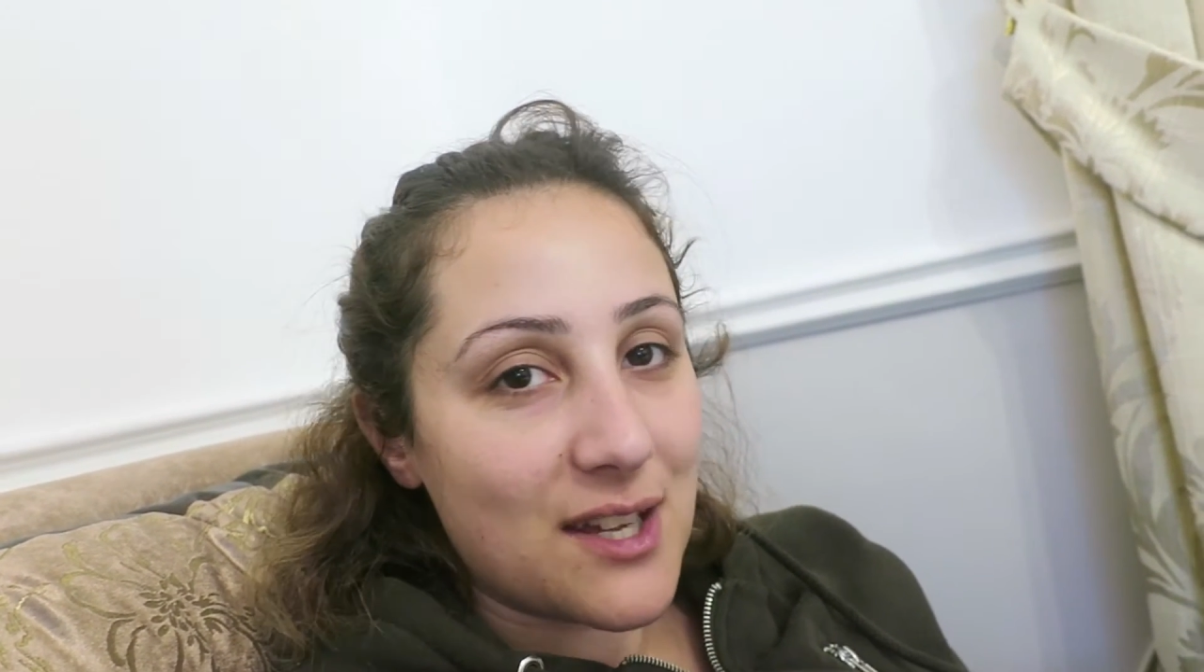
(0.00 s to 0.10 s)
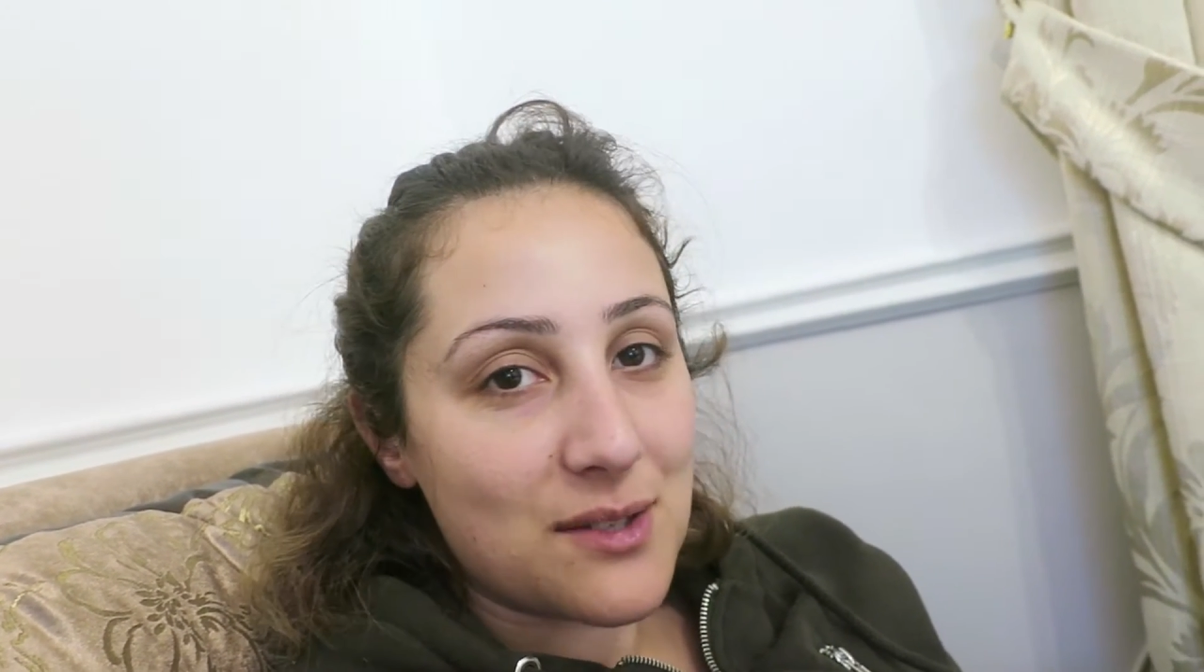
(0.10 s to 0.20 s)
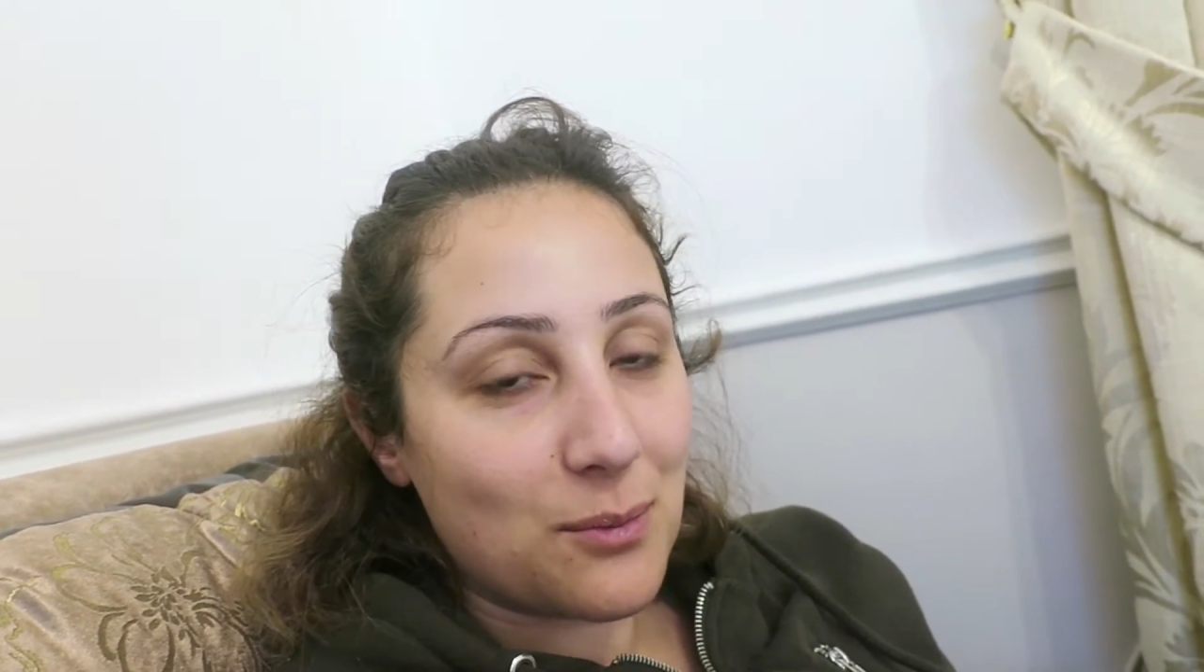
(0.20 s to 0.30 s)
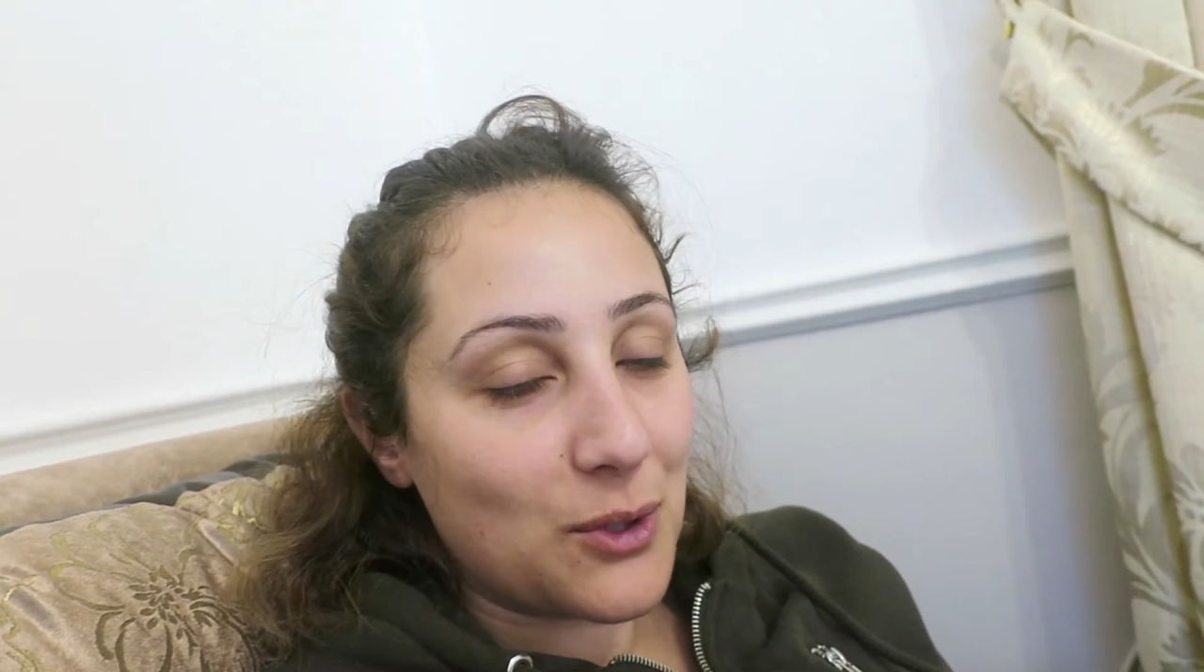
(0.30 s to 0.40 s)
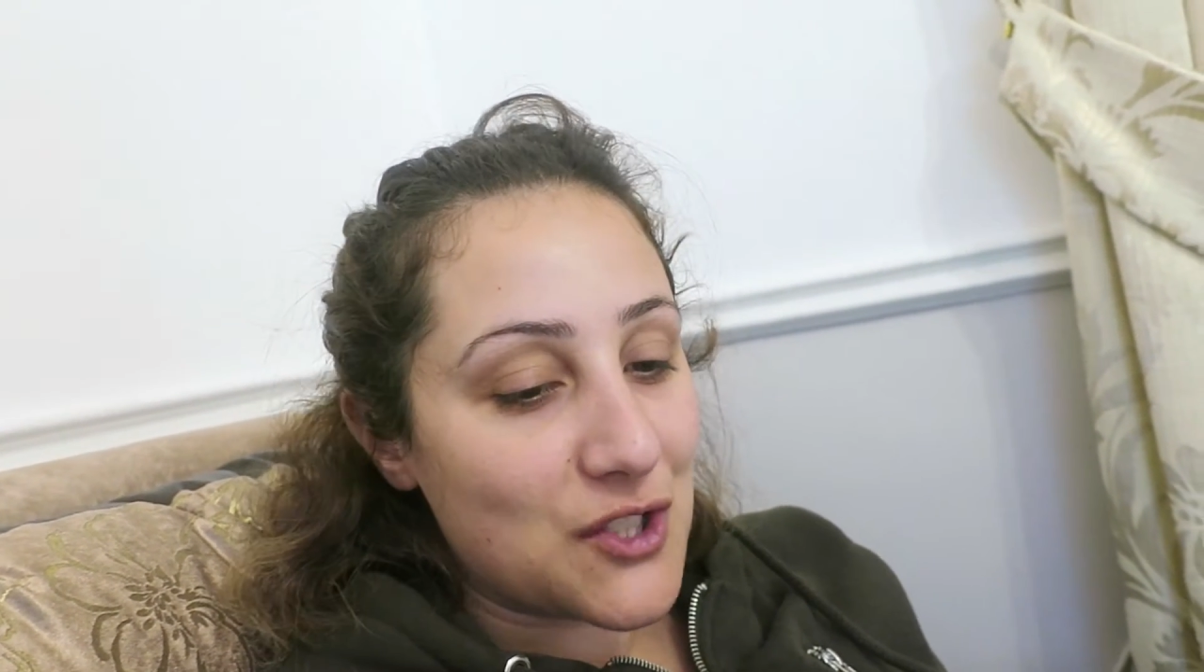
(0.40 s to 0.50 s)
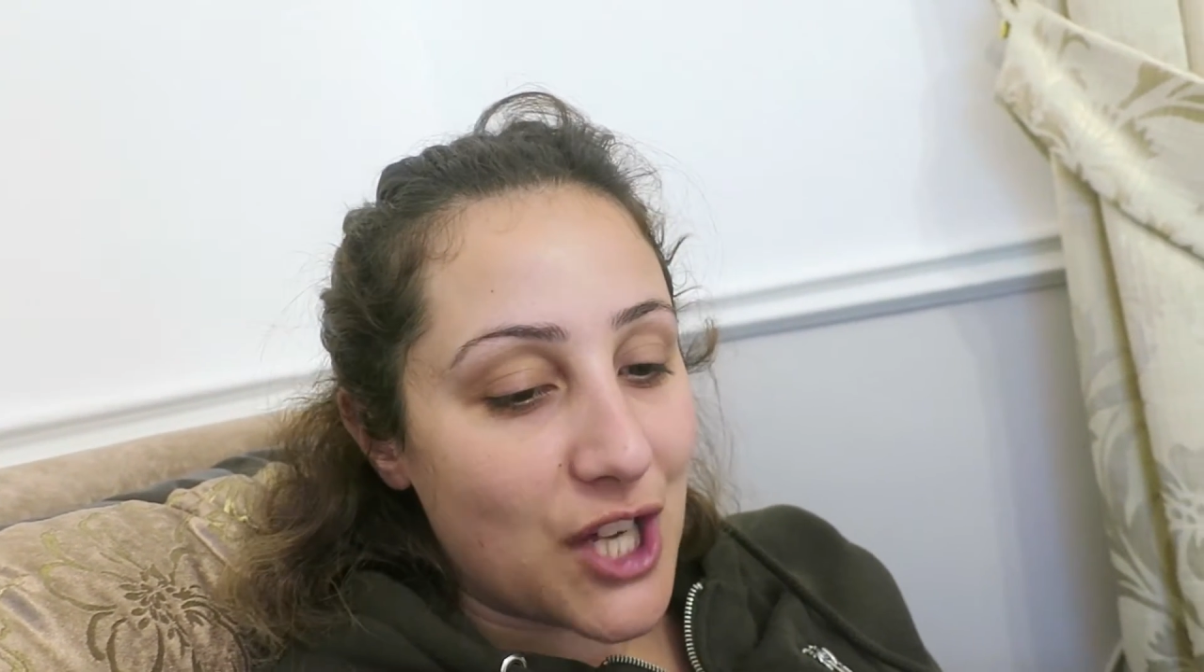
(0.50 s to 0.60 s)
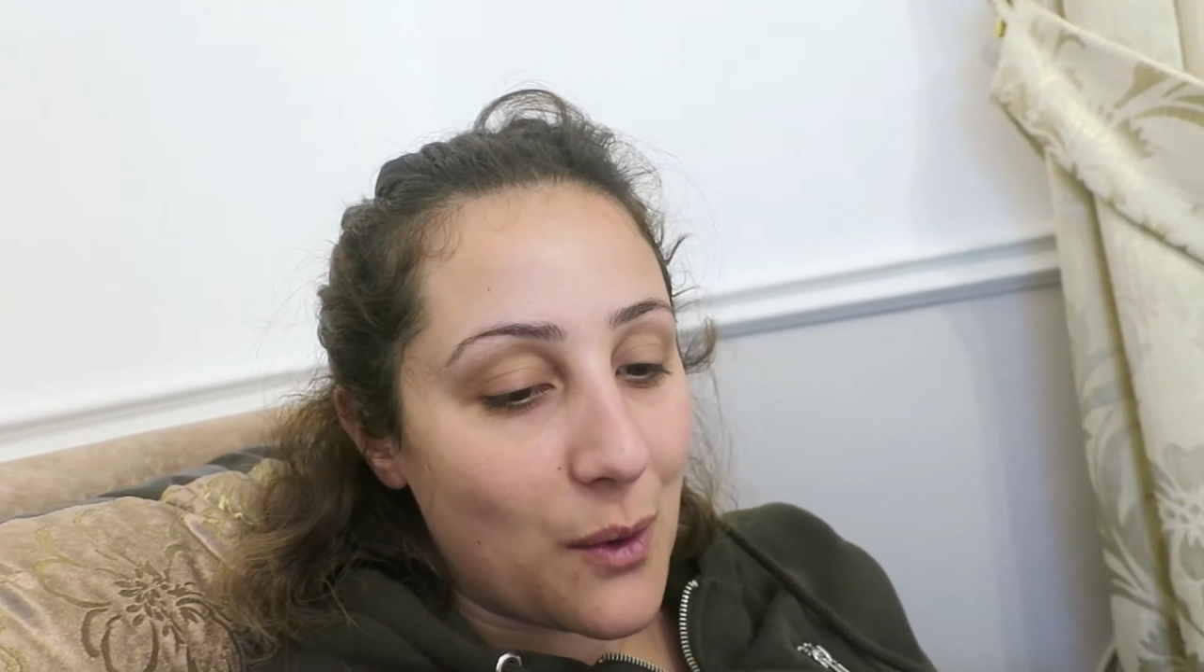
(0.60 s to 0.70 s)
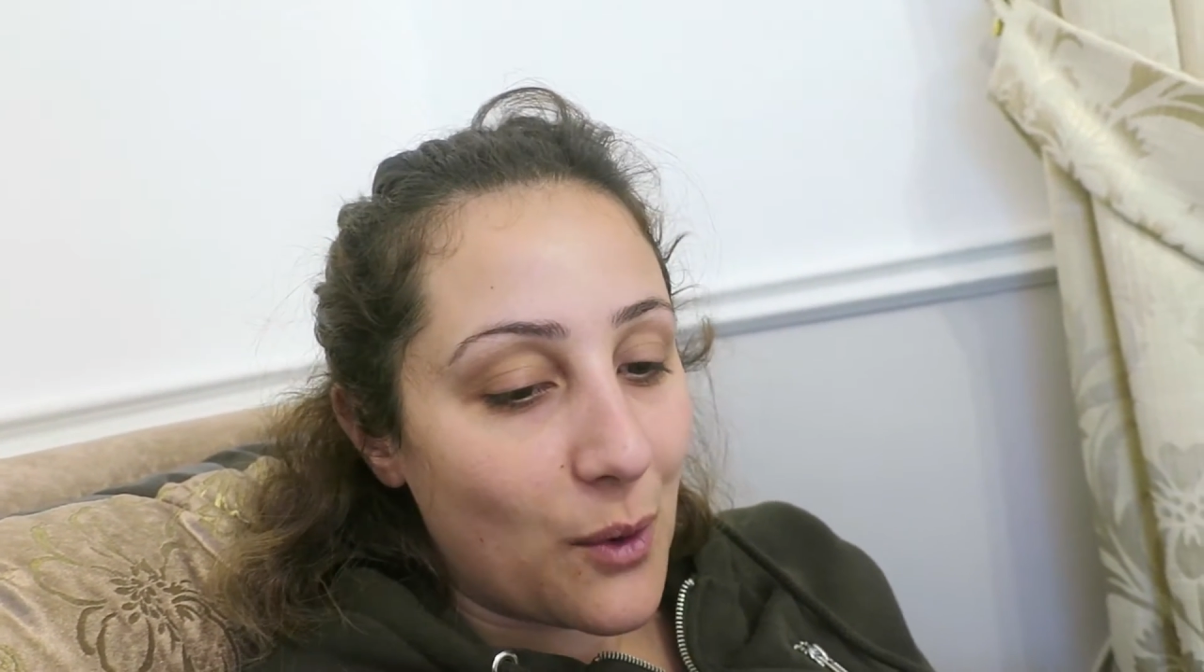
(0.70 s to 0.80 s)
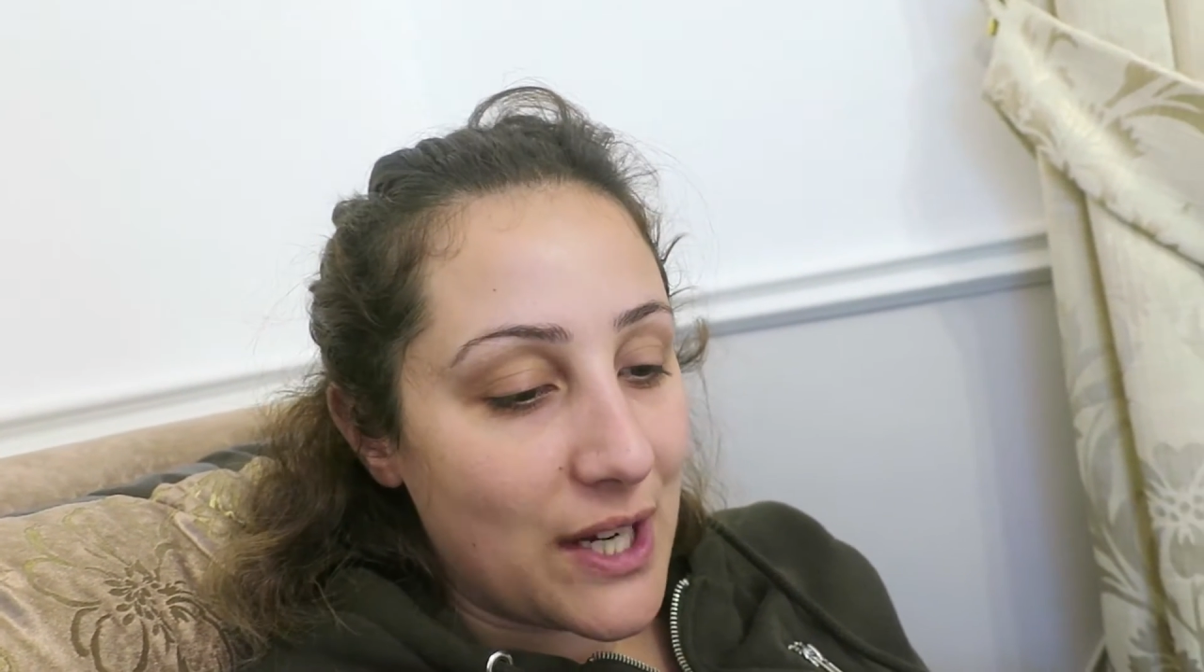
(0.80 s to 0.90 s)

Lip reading: it would go